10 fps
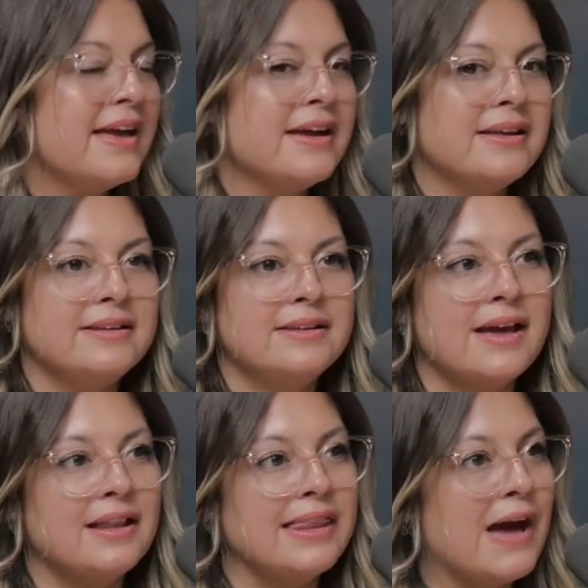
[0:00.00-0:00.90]
And
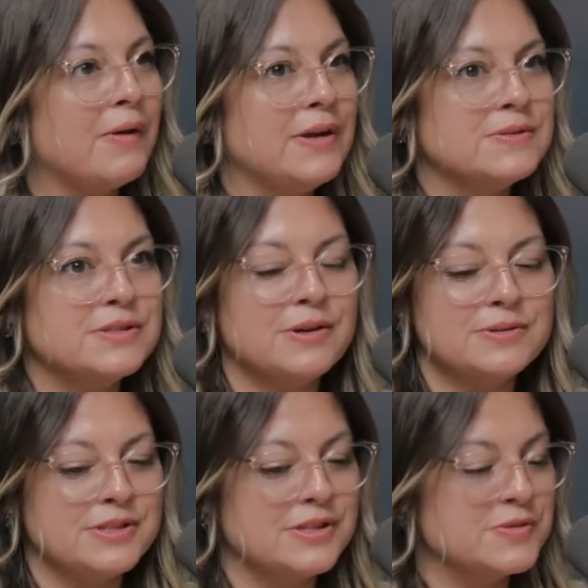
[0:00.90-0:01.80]
allow you to go
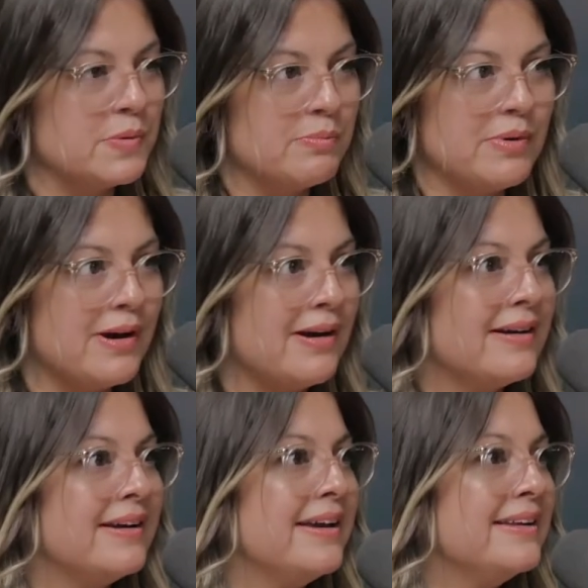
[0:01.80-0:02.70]
to the swim
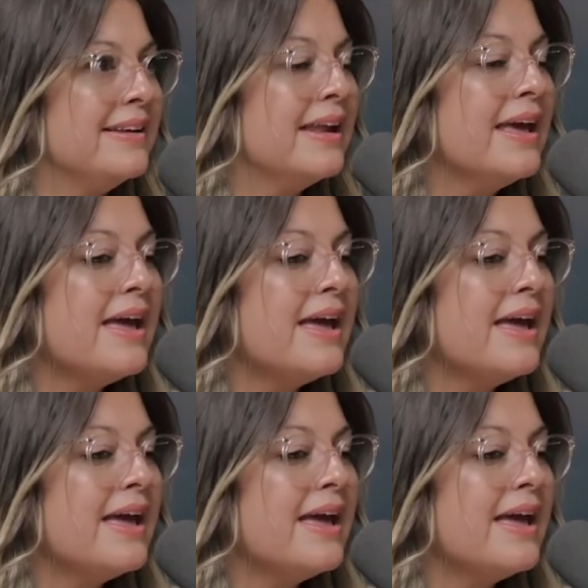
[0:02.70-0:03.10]
park. And